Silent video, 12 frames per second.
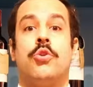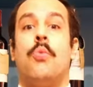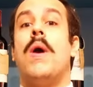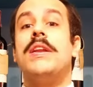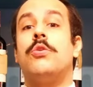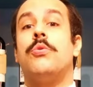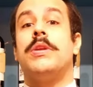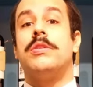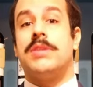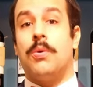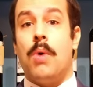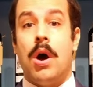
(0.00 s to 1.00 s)
wine growing
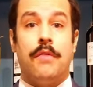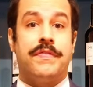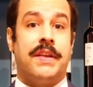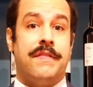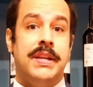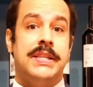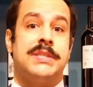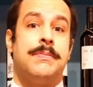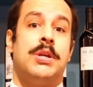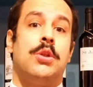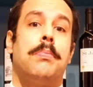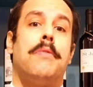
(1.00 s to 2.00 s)
terroir of Tavel is
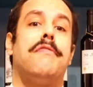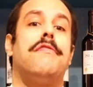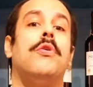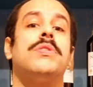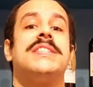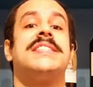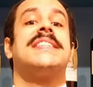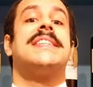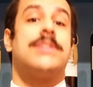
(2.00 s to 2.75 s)
made up of four distinct